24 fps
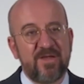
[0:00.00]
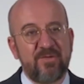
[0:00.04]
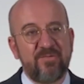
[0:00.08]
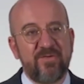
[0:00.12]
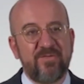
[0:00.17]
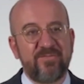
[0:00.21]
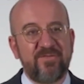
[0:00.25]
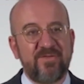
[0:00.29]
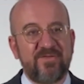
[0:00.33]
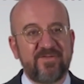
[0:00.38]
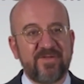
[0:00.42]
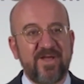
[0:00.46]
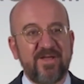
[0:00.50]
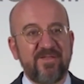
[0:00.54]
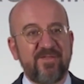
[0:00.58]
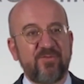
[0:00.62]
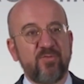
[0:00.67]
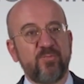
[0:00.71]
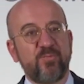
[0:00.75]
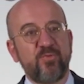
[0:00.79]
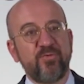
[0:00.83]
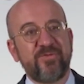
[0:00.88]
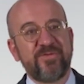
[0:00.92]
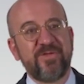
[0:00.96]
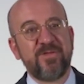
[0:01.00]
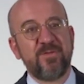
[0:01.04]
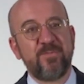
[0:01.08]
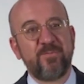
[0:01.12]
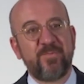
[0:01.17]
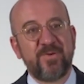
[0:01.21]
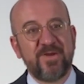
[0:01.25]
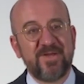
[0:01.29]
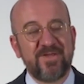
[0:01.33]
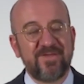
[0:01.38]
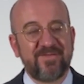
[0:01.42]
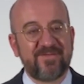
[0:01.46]
we have decided to put in
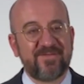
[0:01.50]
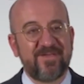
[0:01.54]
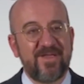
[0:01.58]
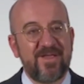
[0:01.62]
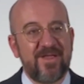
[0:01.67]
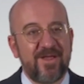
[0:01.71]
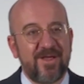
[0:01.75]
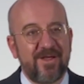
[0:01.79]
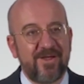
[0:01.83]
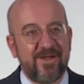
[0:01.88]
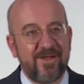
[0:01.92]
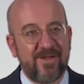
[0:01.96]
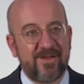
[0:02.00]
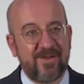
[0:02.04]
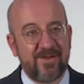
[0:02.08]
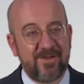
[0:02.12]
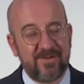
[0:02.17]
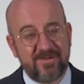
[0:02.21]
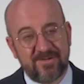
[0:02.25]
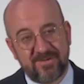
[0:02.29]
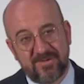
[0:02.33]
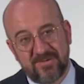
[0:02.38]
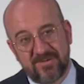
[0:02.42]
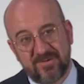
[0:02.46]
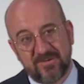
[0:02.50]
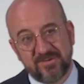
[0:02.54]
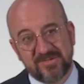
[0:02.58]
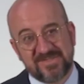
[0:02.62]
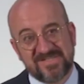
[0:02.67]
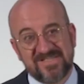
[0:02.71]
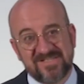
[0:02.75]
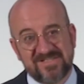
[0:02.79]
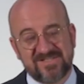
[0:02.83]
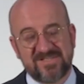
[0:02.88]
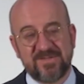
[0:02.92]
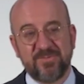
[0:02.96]
place uh, a
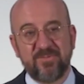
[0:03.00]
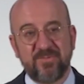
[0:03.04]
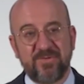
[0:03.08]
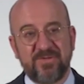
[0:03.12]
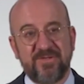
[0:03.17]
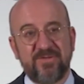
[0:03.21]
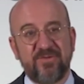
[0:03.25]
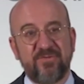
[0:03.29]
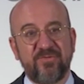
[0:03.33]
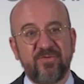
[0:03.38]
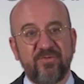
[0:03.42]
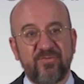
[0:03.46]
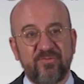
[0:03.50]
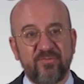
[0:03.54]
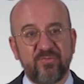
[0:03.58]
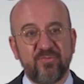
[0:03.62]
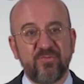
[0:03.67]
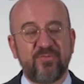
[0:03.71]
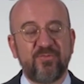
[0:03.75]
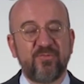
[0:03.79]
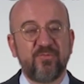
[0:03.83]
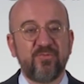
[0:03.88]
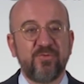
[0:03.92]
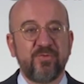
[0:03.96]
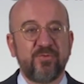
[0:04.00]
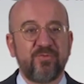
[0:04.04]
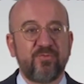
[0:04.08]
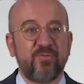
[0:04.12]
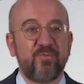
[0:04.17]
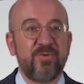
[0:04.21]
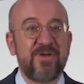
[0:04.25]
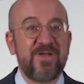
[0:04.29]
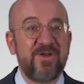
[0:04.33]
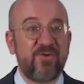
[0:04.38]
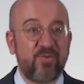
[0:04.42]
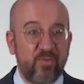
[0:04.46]
system in order to, to,
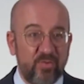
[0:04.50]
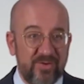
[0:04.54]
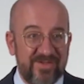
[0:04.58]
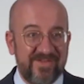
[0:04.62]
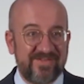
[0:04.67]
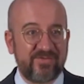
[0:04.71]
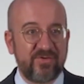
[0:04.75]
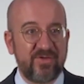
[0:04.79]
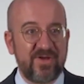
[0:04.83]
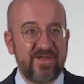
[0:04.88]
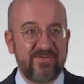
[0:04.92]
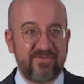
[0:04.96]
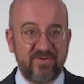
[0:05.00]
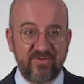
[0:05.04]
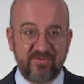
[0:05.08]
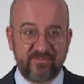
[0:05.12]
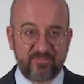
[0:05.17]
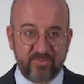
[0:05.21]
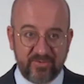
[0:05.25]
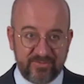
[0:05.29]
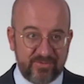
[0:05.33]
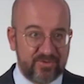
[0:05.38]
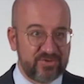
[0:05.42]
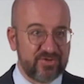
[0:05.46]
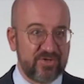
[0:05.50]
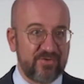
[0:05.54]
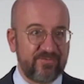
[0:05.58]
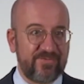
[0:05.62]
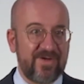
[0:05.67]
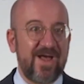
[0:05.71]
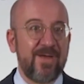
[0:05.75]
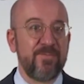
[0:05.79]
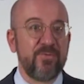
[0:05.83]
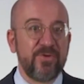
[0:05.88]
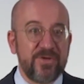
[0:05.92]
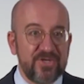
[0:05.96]
to, increase the level of production of
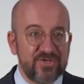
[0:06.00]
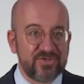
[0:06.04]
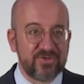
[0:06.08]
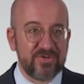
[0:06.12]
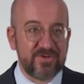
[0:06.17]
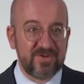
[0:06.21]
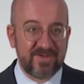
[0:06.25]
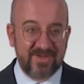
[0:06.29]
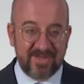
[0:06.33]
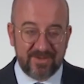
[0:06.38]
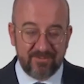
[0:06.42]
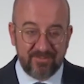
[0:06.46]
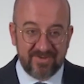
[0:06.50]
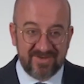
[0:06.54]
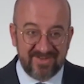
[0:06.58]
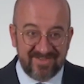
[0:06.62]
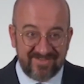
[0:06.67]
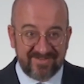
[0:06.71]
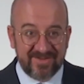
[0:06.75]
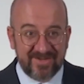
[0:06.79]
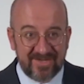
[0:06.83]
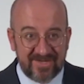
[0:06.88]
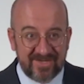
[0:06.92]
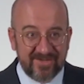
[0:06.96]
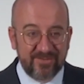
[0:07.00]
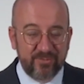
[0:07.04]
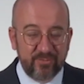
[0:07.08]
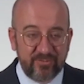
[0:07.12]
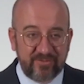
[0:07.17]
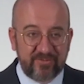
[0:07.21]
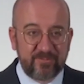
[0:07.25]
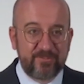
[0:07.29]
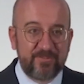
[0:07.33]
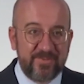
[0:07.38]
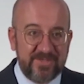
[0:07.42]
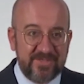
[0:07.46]
ammunition, and we need to
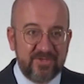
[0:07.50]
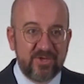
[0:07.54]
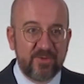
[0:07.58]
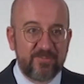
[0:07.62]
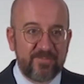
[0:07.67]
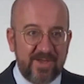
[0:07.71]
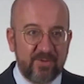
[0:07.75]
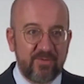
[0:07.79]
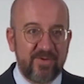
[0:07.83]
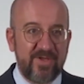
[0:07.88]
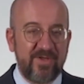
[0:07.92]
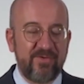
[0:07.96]
speed up our